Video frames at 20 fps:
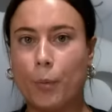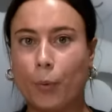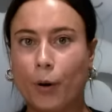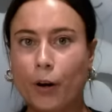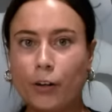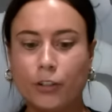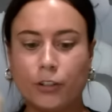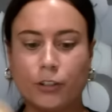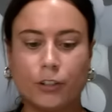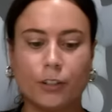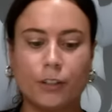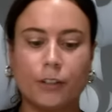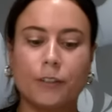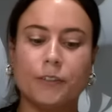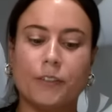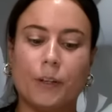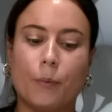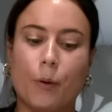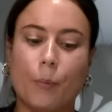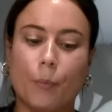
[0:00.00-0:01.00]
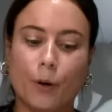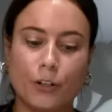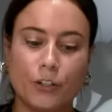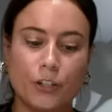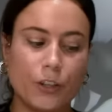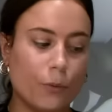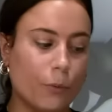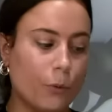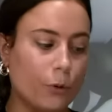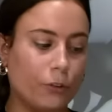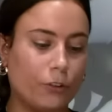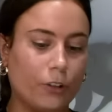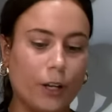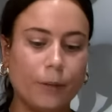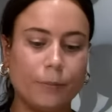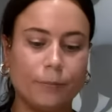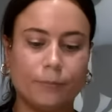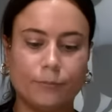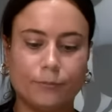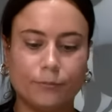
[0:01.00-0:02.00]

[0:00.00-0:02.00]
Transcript: your brush, dip your brush in the water,